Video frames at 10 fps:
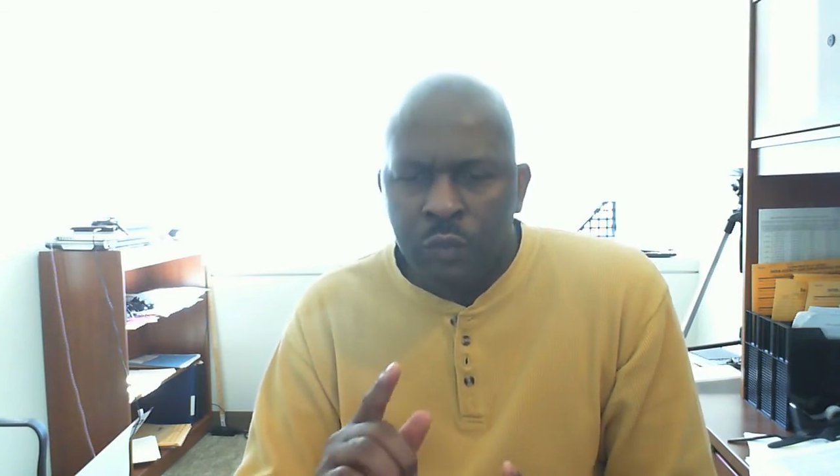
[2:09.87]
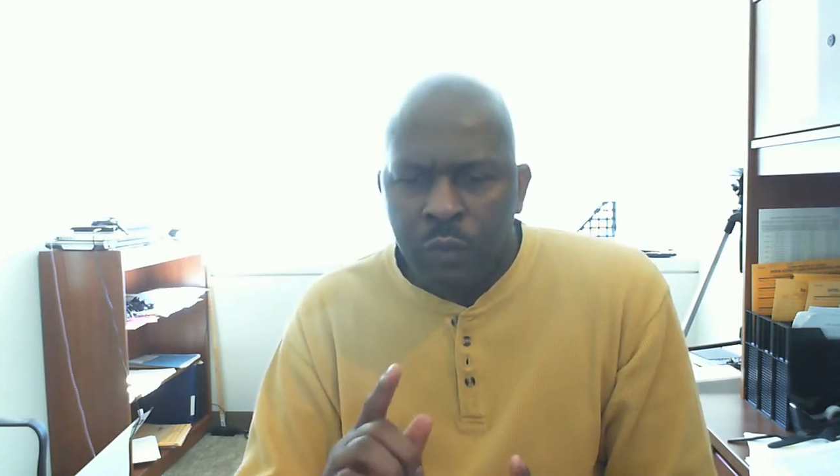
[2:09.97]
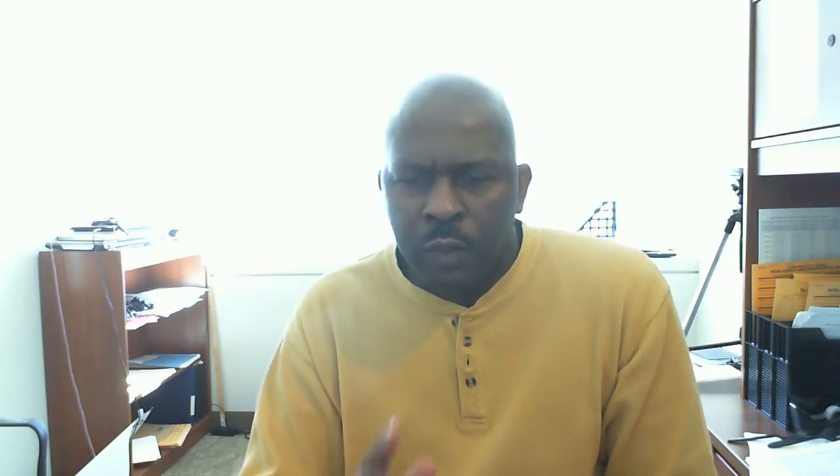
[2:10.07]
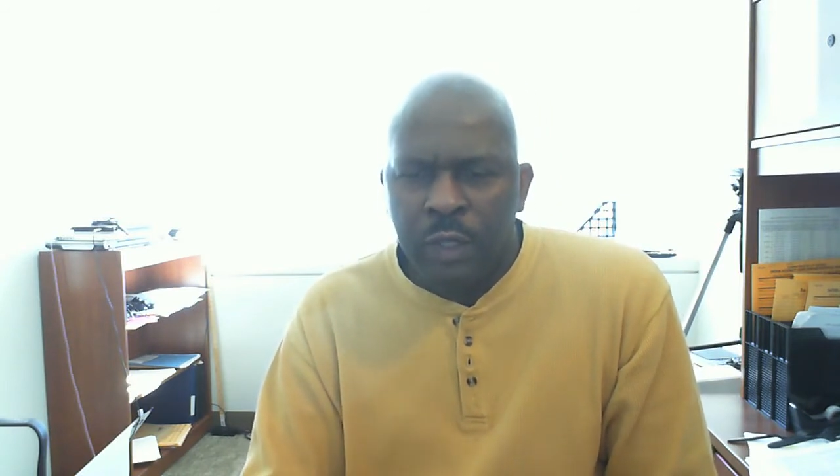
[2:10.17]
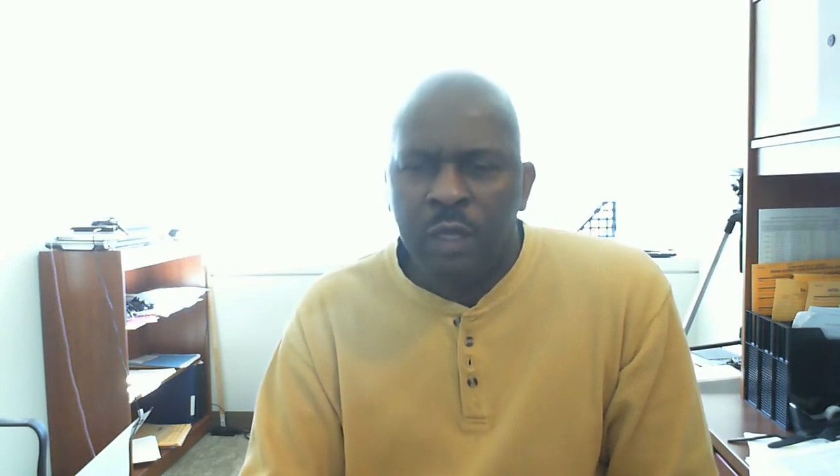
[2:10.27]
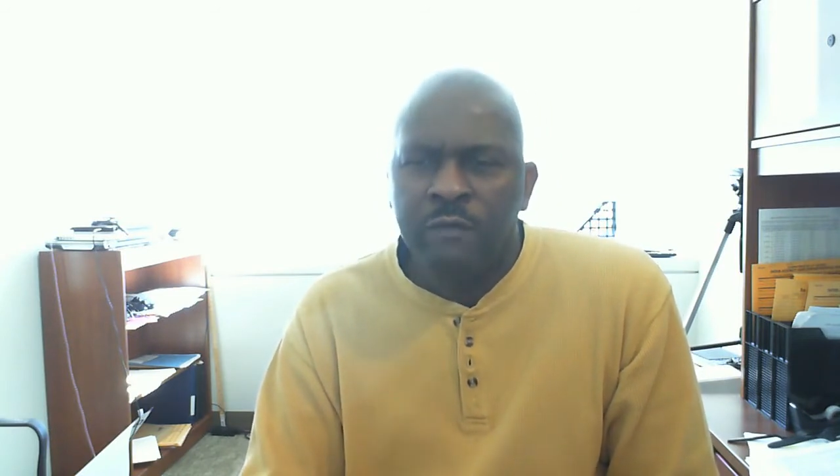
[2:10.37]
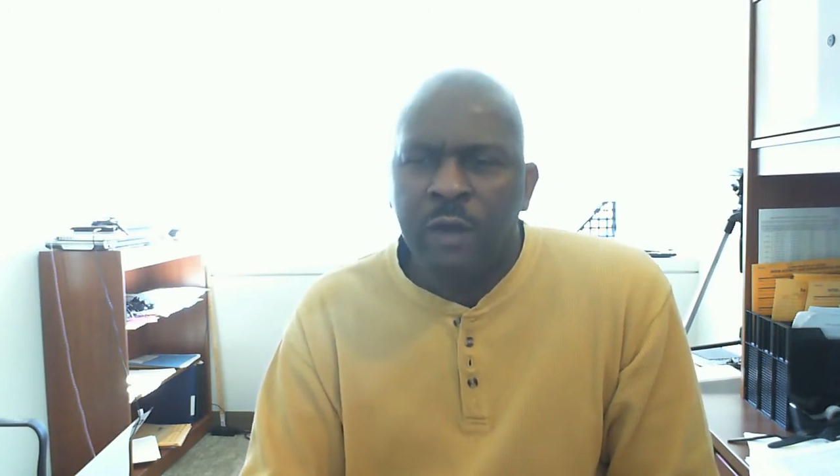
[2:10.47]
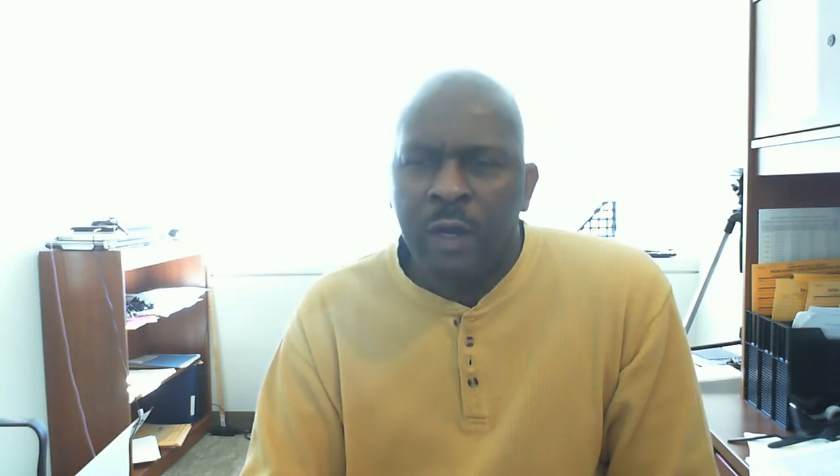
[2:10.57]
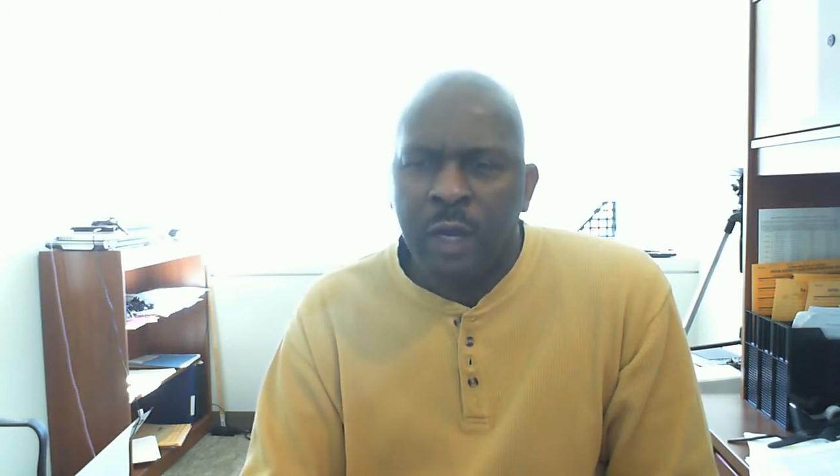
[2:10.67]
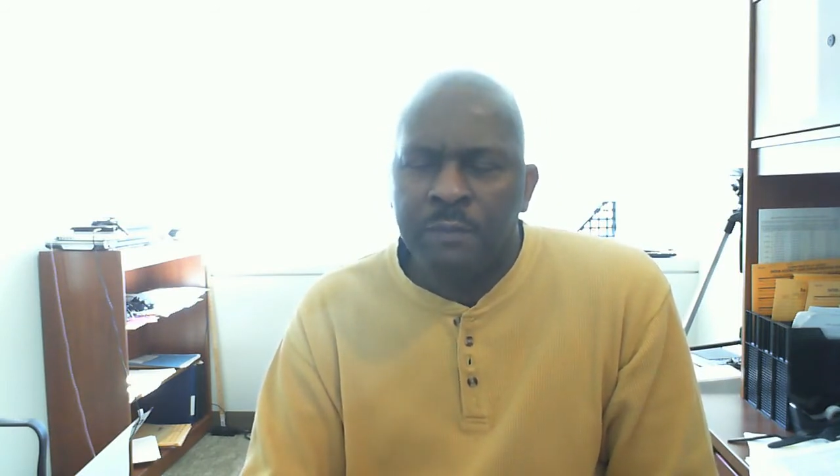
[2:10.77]
whatever
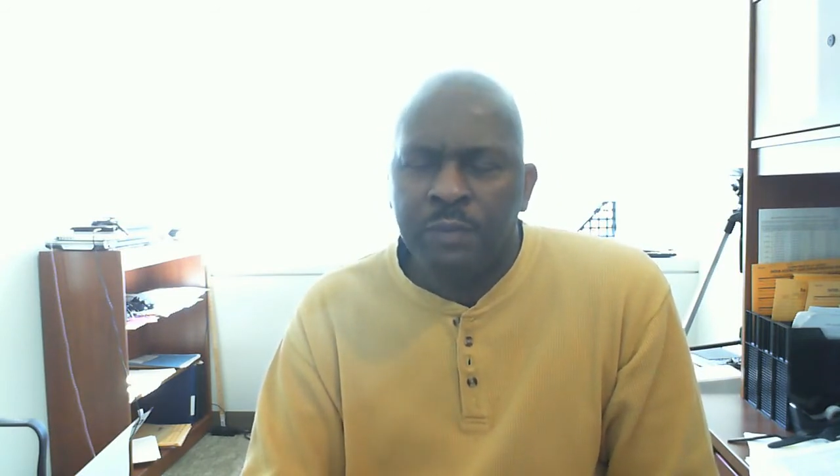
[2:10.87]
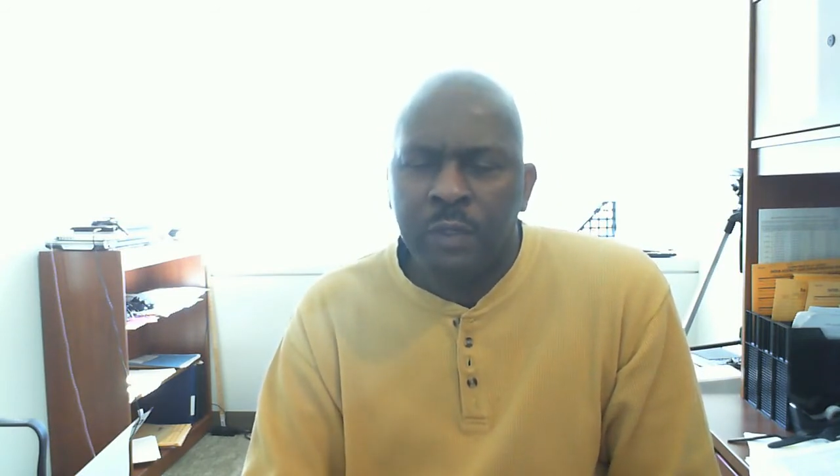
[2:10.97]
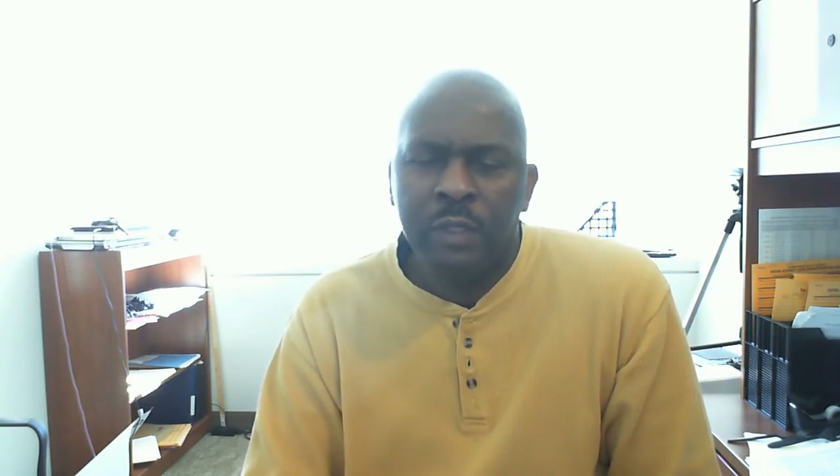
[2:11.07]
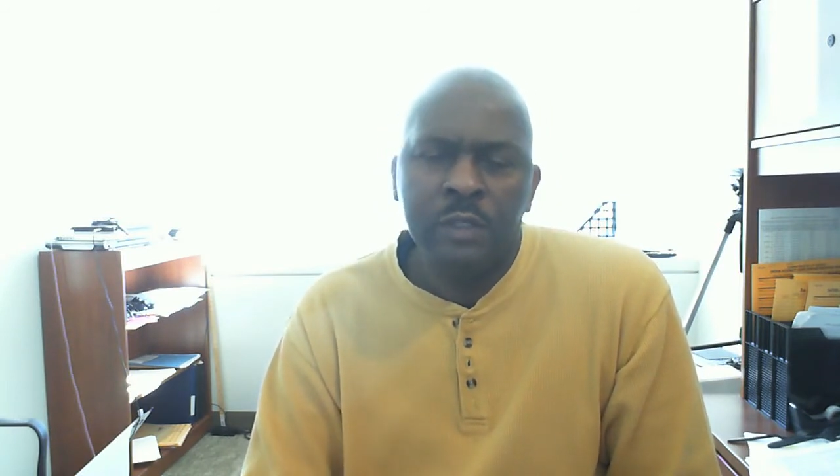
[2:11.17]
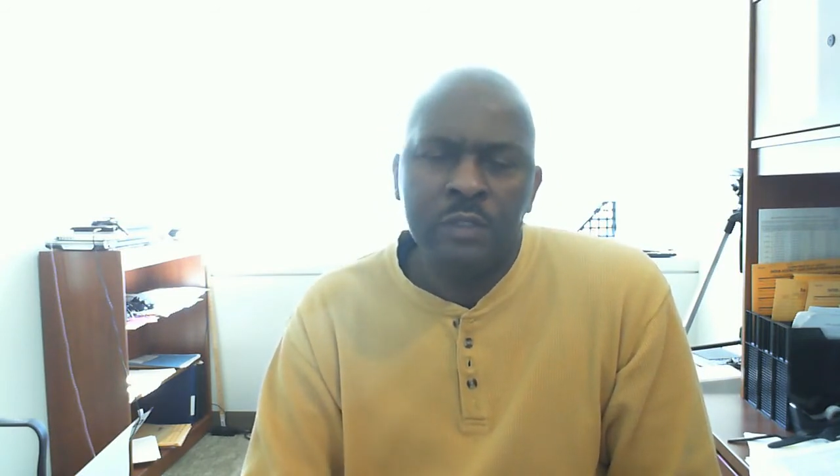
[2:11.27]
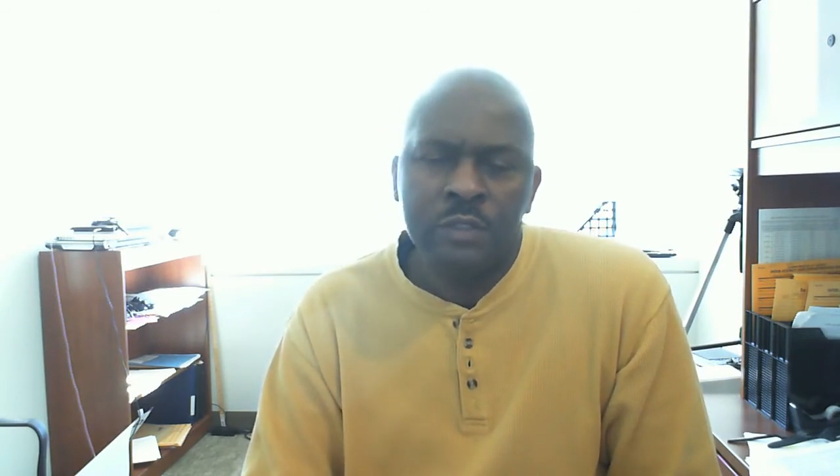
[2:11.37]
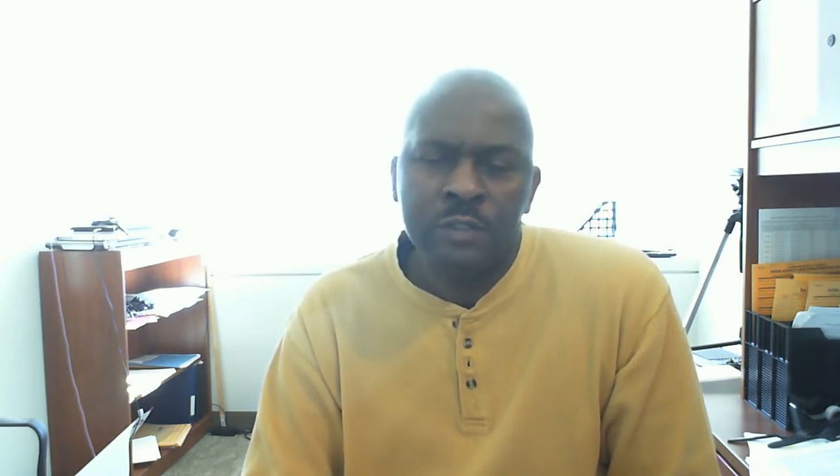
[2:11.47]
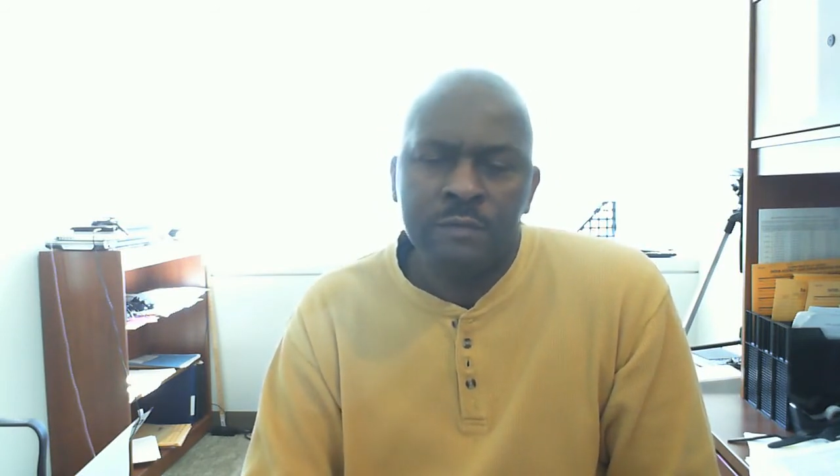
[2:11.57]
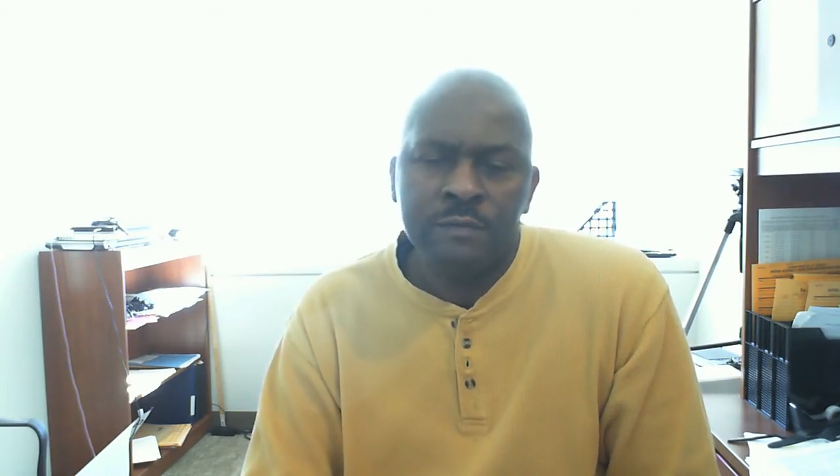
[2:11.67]
I please.